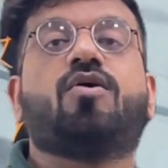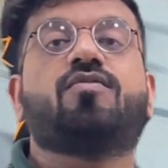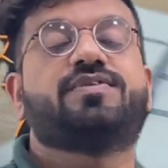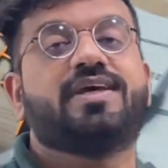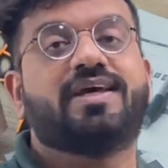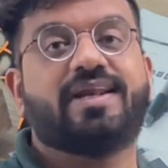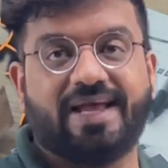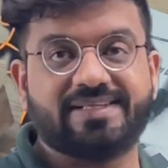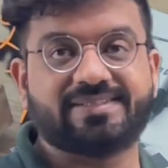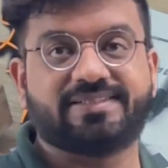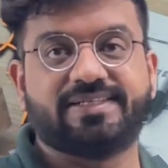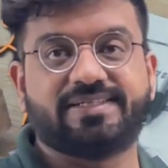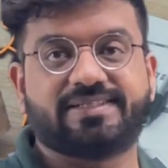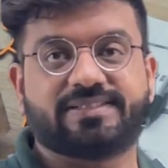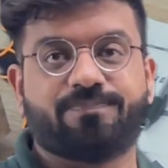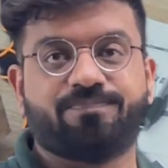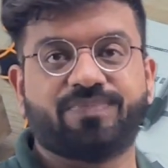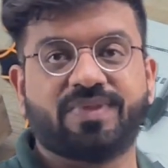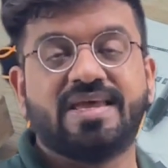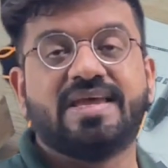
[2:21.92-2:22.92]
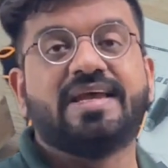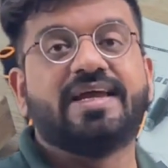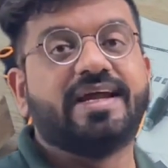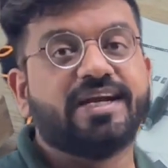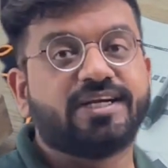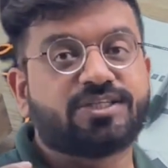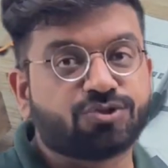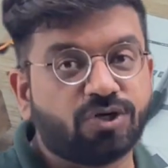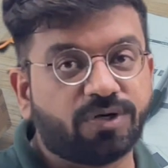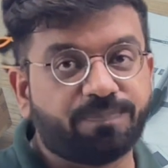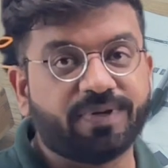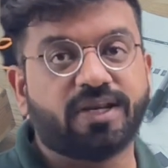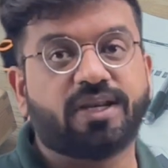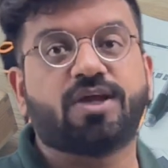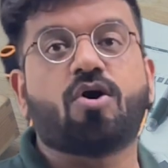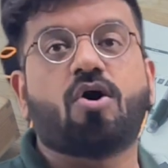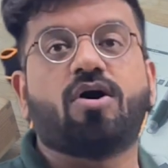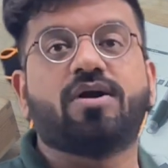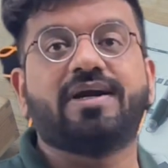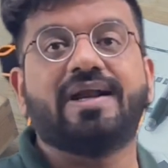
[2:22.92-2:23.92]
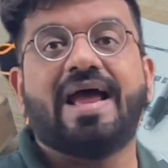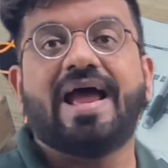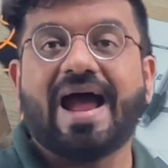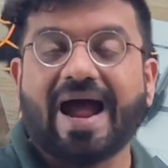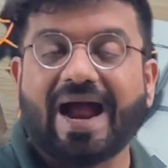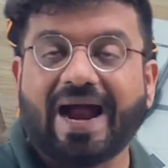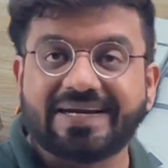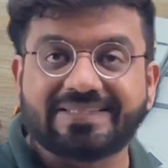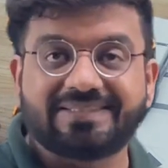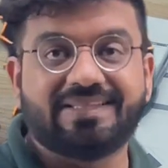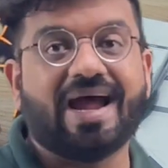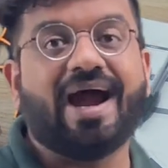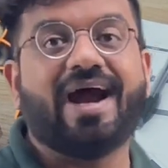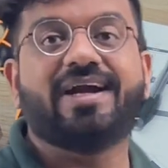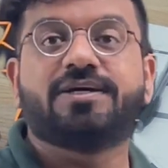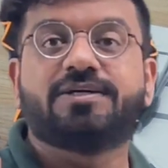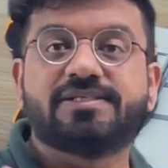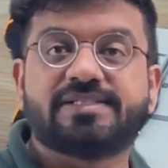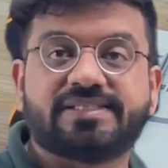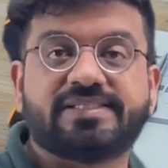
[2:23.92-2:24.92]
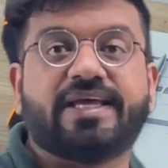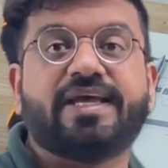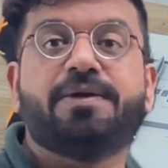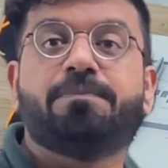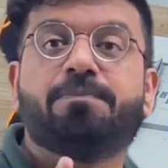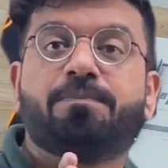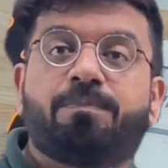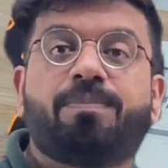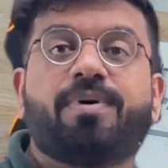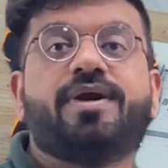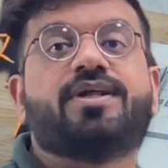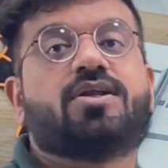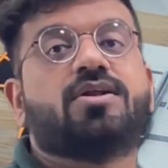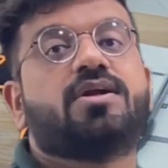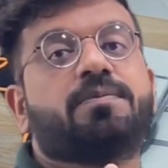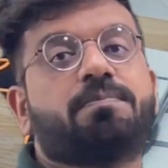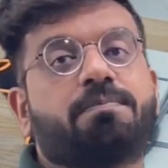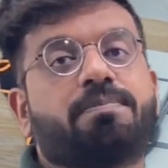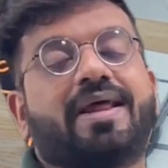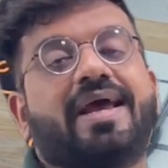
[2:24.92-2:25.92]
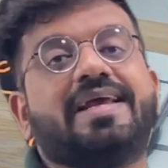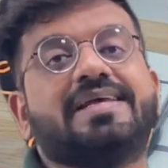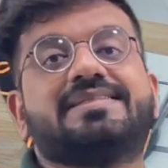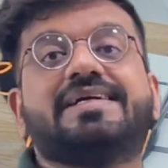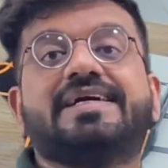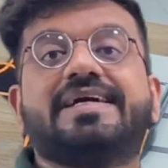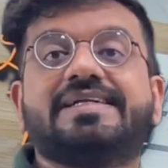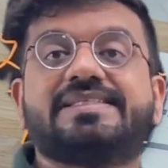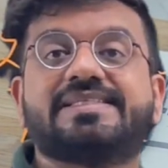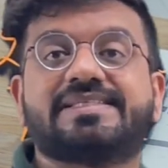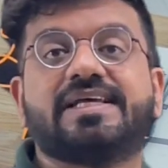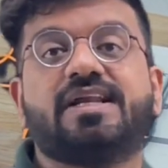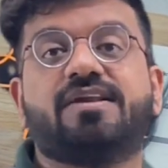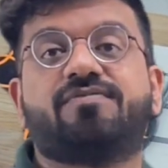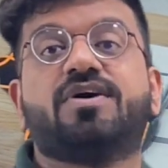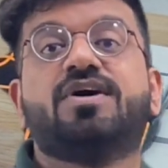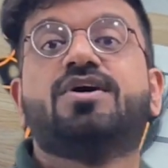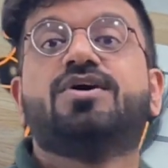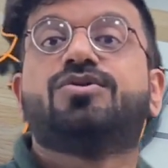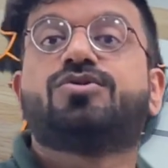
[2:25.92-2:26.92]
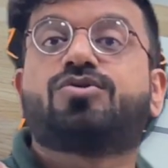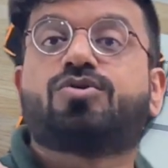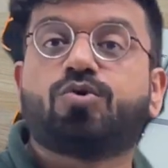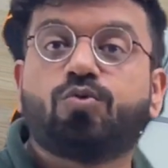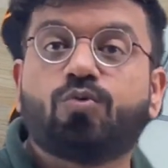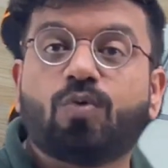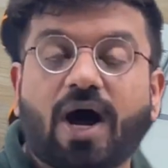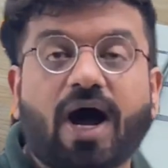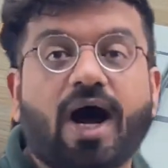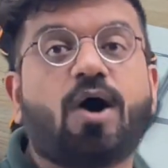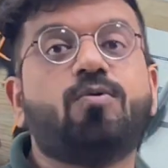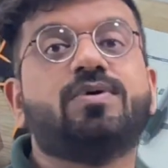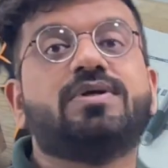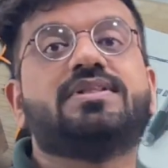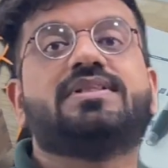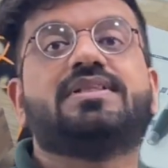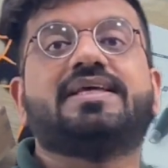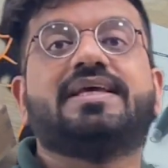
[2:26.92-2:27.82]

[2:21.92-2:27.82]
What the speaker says: of their assets, it should be recorded at that same particular price itself throughout